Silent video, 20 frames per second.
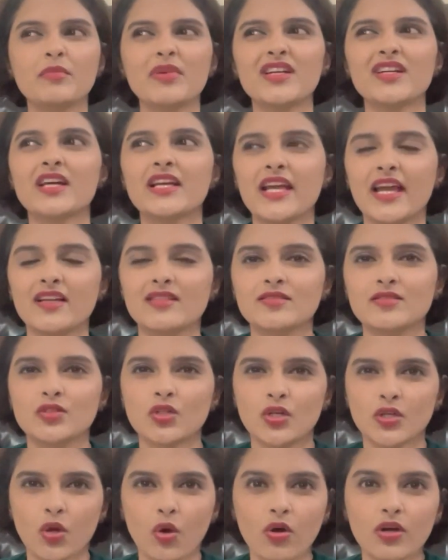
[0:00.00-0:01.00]
But again,
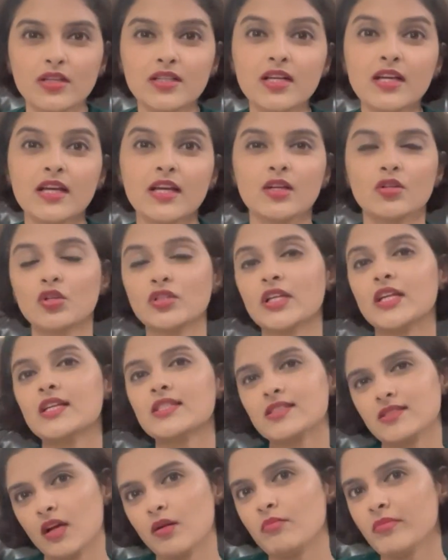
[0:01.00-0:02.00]
not all. Now there are
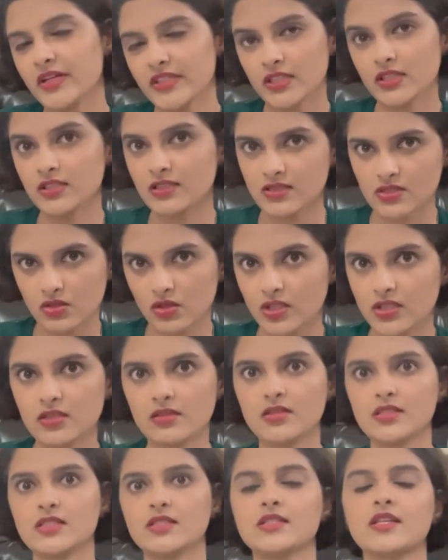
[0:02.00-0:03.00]
some mental
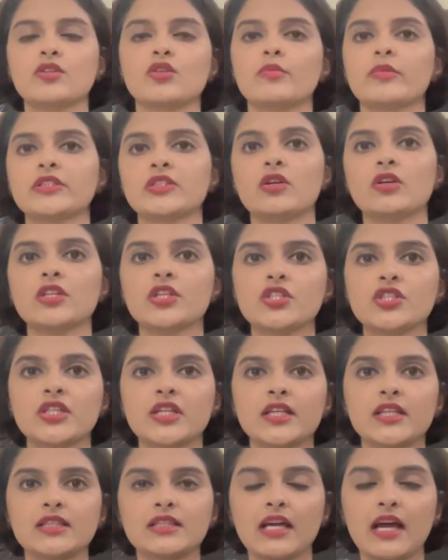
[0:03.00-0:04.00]
disorders in
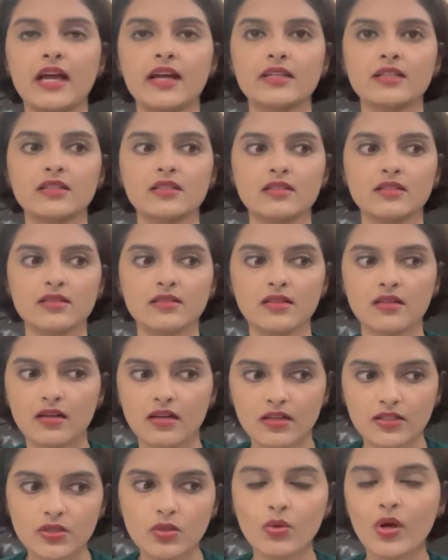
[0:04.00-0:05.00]
psychopathology that
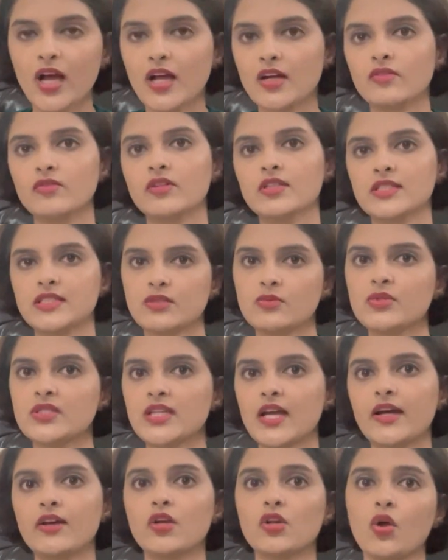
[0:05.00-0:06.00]
do have
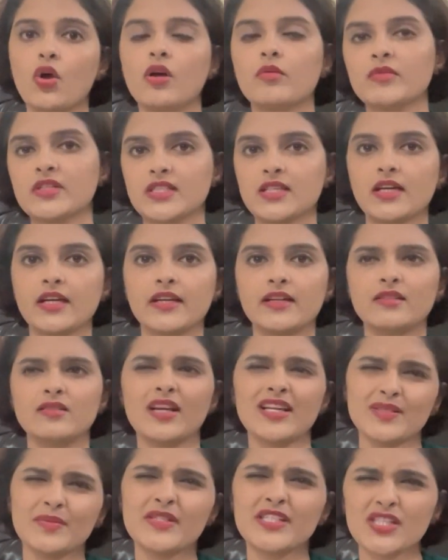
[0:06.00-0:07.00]
suicide or homicide,
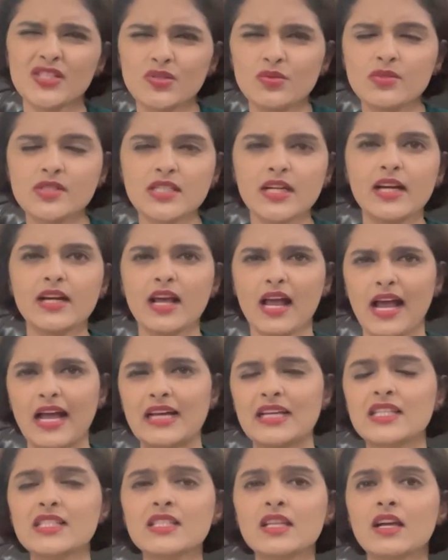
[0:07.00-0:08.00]
especially suicide,
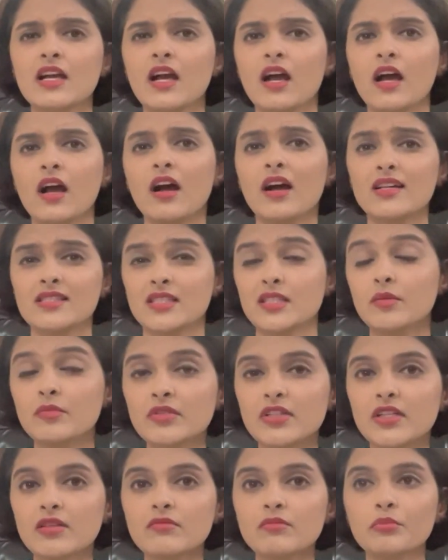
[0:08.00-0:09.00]
as a
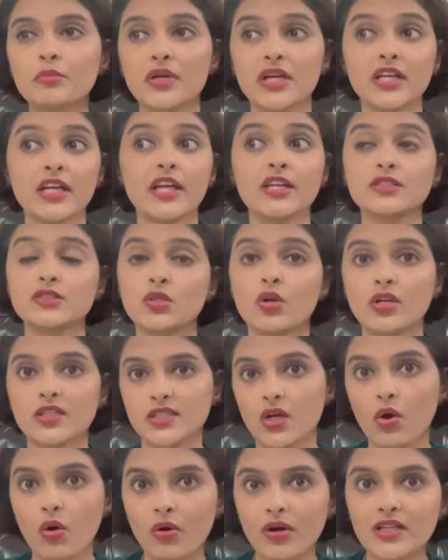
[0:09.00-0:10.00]
symptom, but again, not
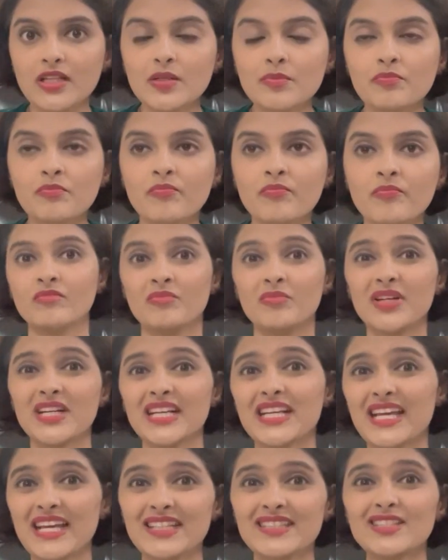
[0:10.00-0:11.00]
all. But
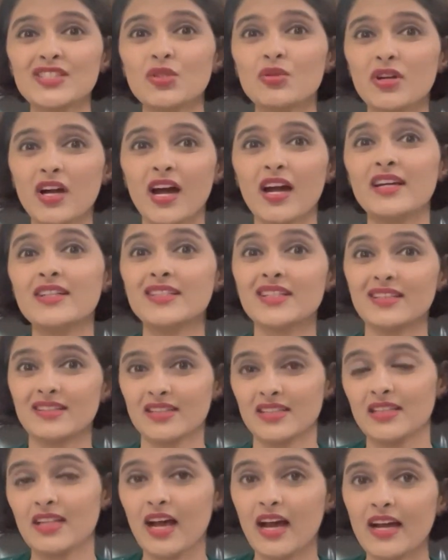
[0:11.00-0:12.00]
again, you can't
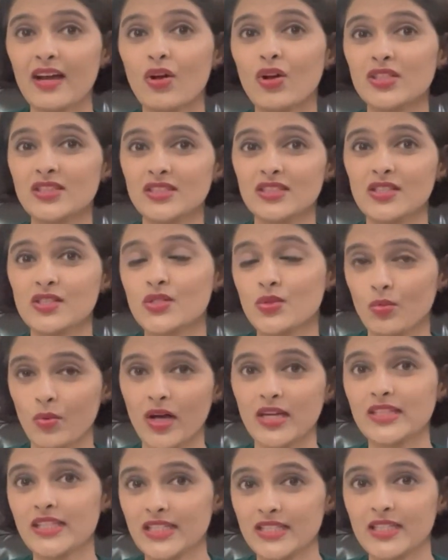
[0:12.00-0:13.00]
rely on this
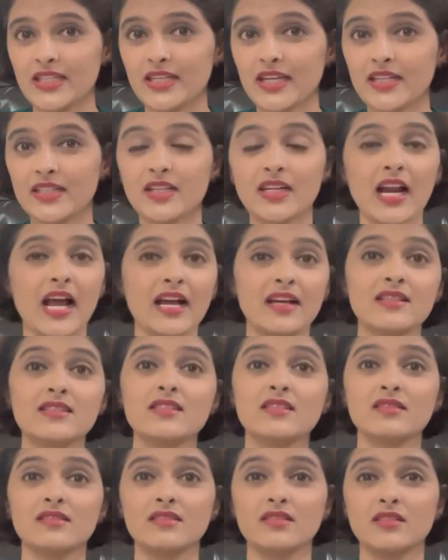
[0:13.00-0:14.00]
one indicator as
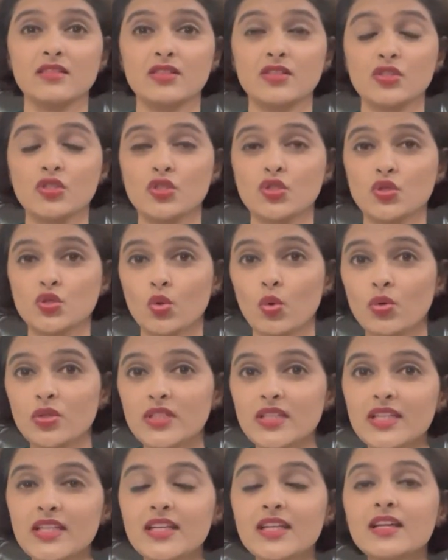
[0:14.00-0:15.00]

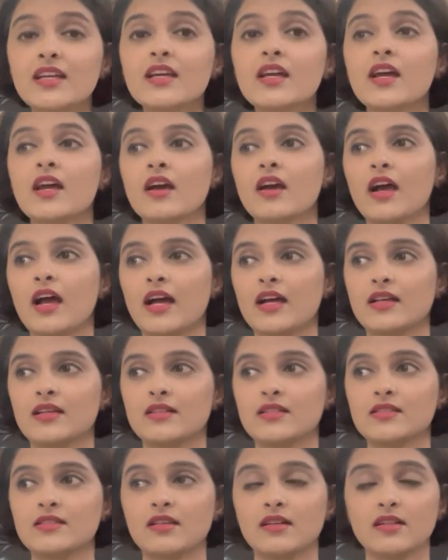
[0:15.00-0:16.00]
solely
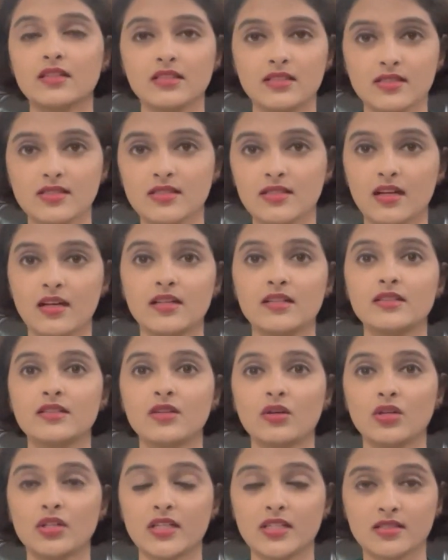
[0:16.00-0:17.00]
as a result
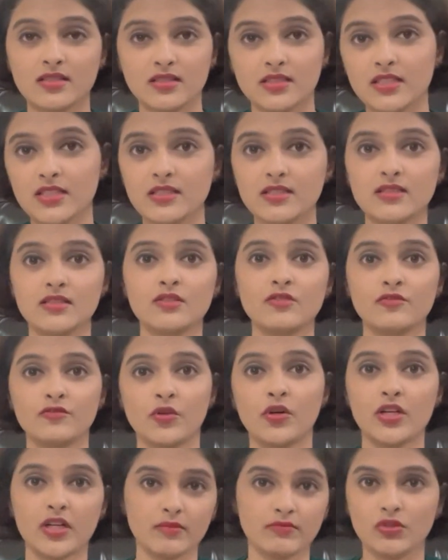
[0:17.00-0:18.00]
or as a reason
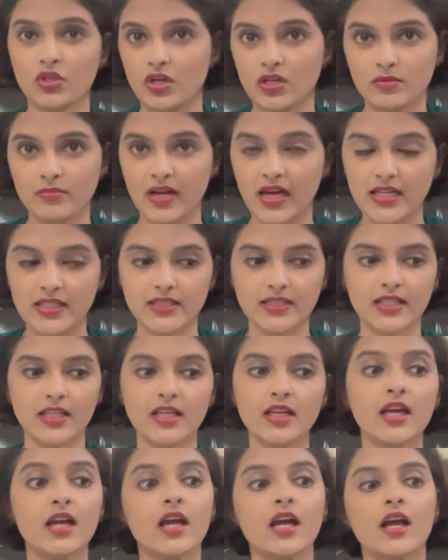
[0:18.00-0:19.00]
for
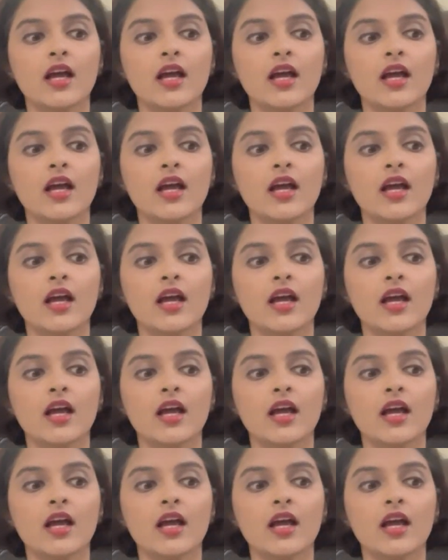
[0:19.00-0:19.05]
abnormality.